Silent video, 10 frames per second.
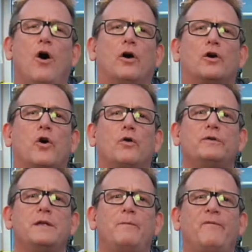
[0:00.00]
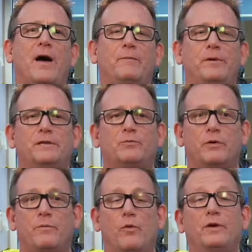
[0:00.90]
Are gold nib fountain pens
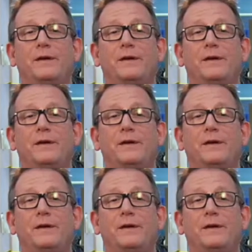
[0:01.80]
worth more?